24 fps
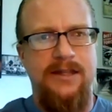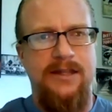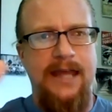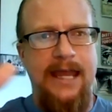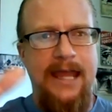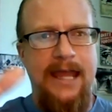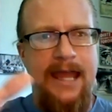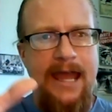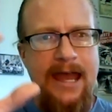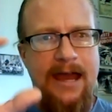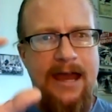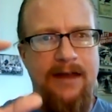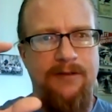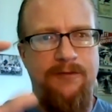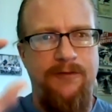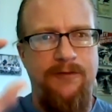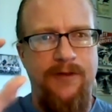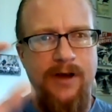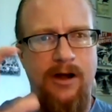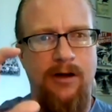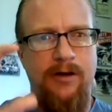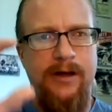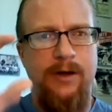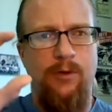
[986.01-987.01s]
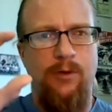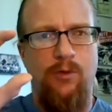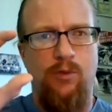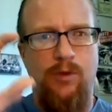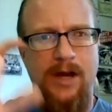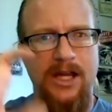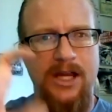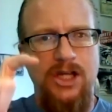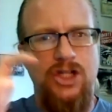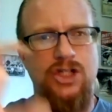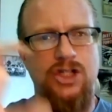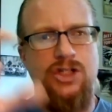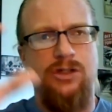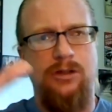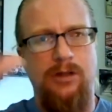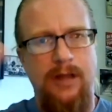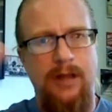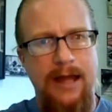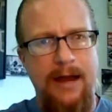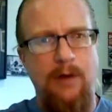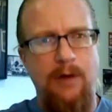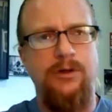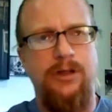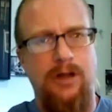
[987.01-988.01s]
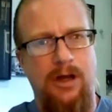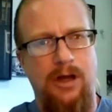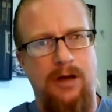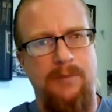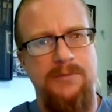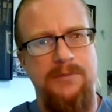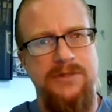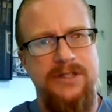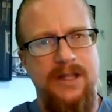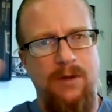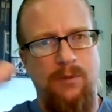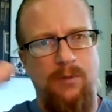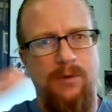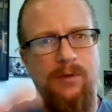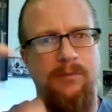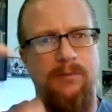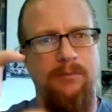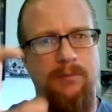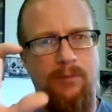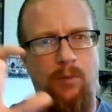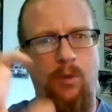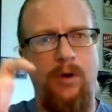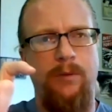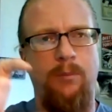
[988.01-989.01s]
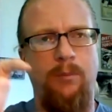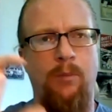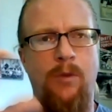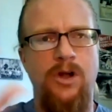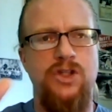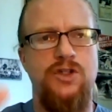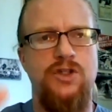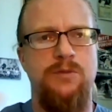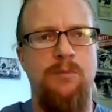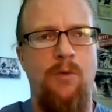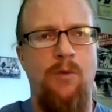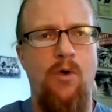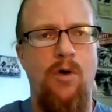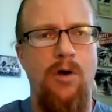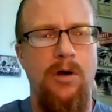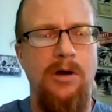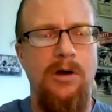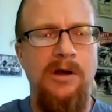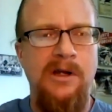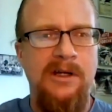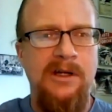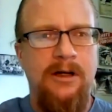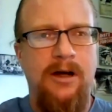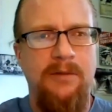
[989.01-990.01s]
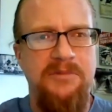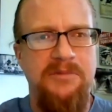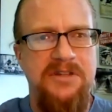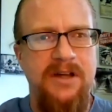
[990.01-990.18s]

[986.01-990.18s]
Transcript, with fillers: They had very racial outcomes that were w- much more um,